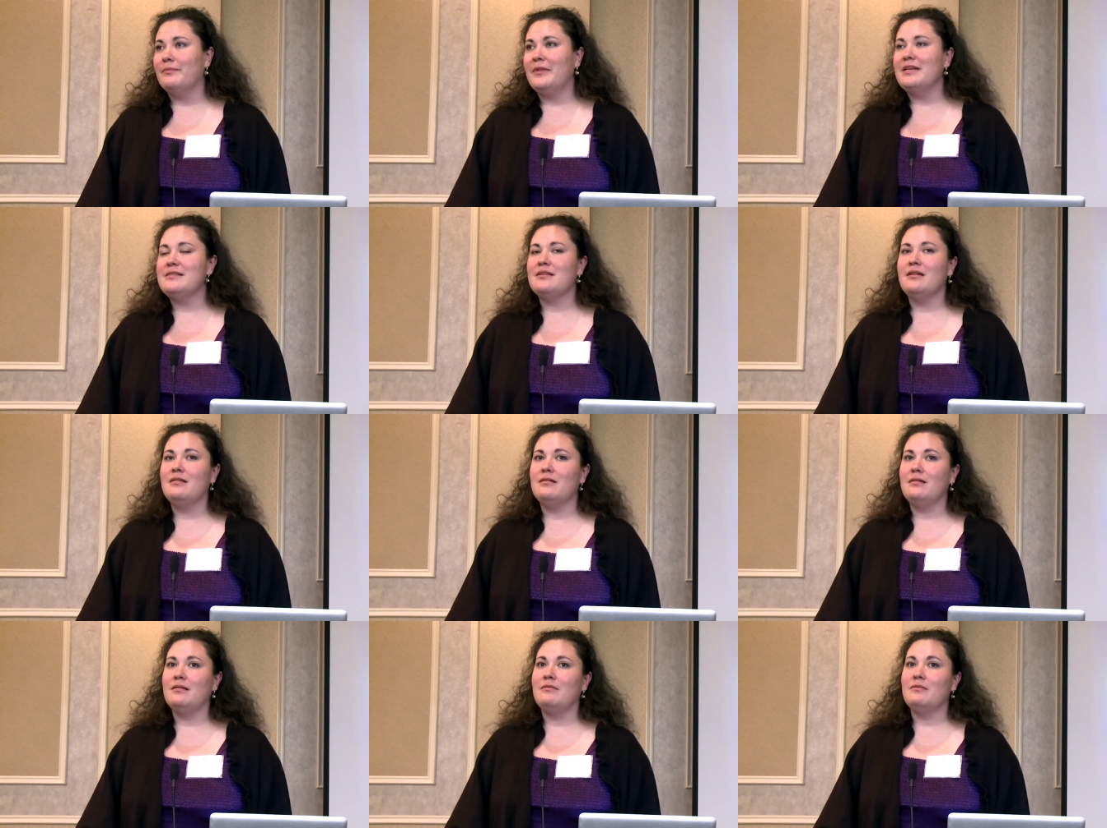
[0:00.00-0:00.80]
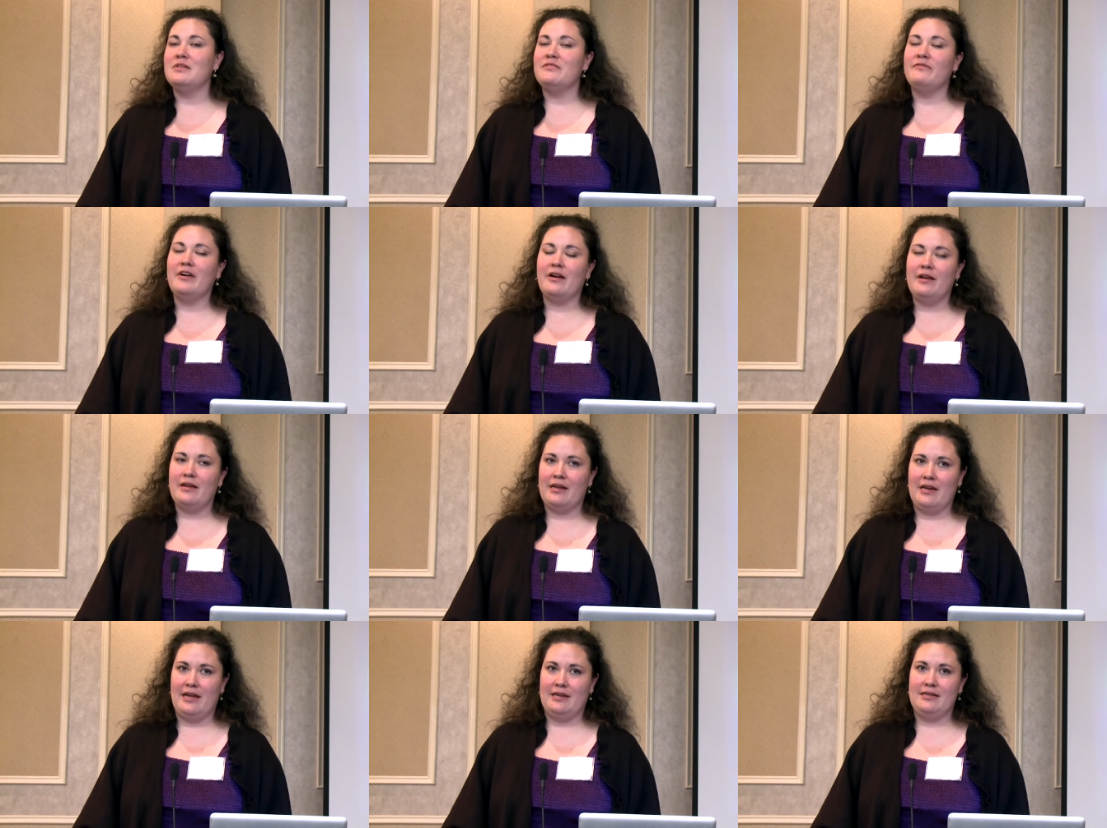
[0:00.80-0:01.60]
My son was very
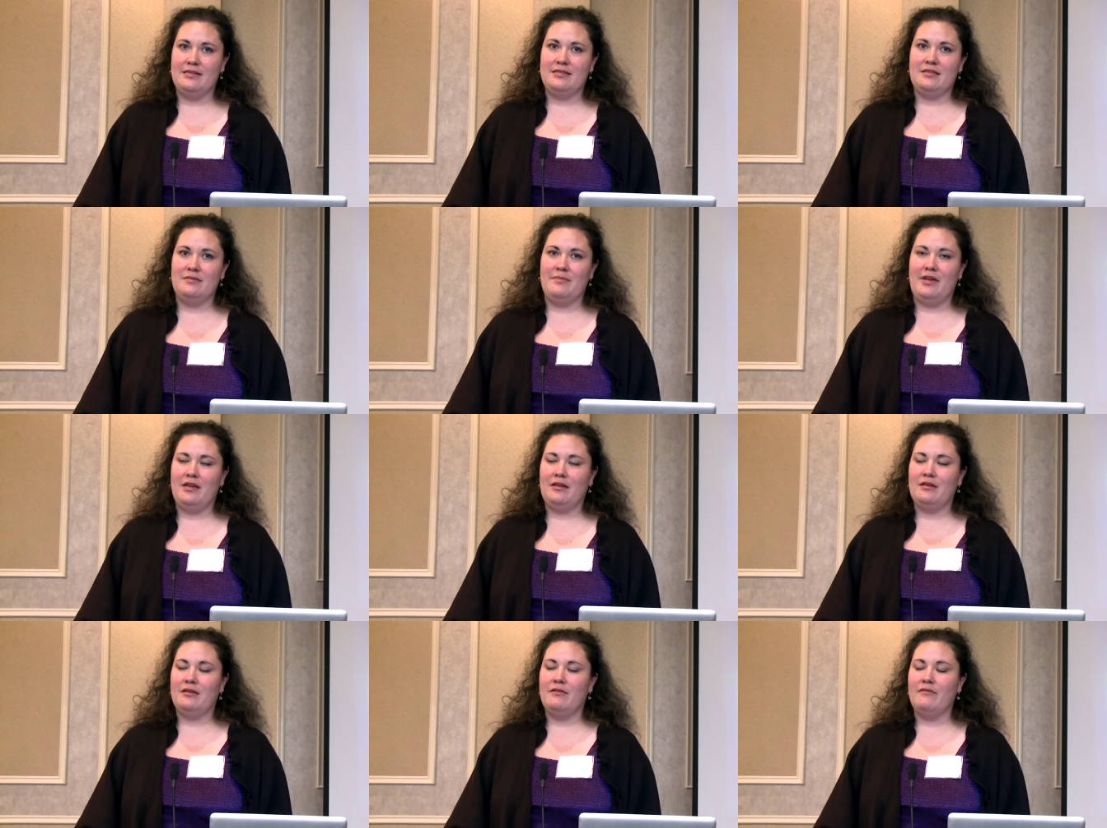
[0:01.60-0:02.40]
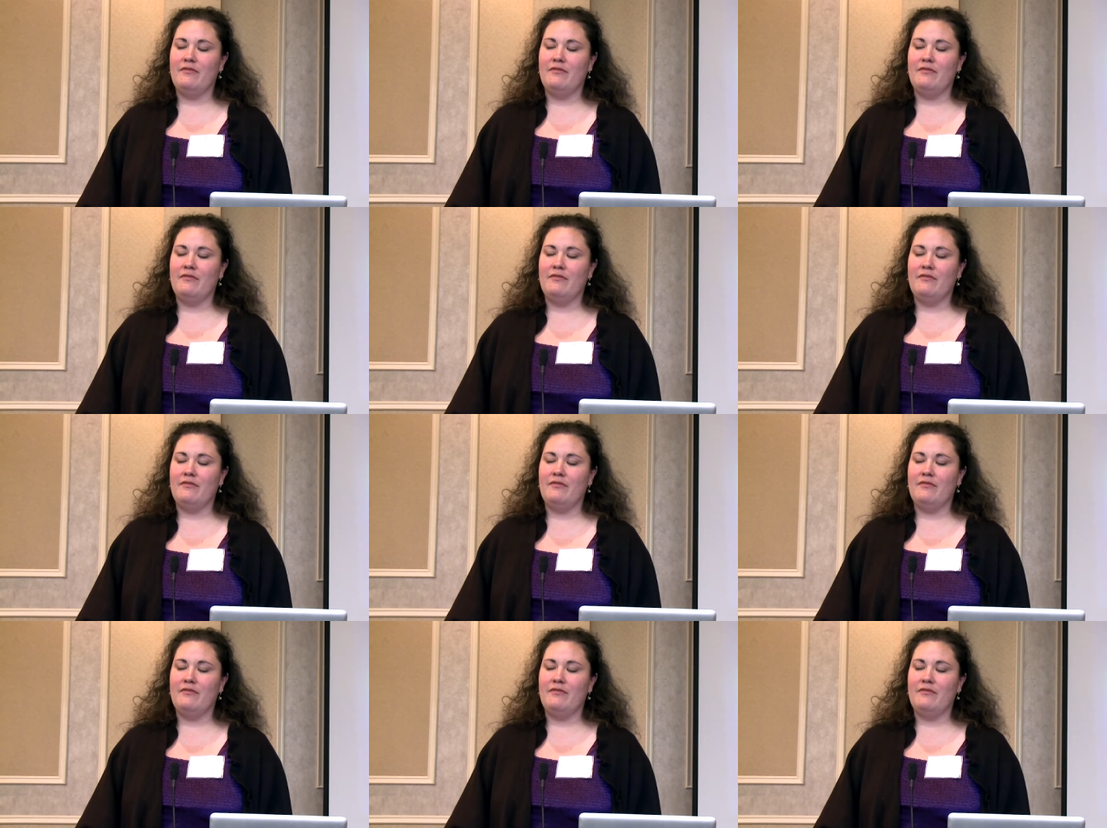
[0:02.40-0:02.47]
connected to me,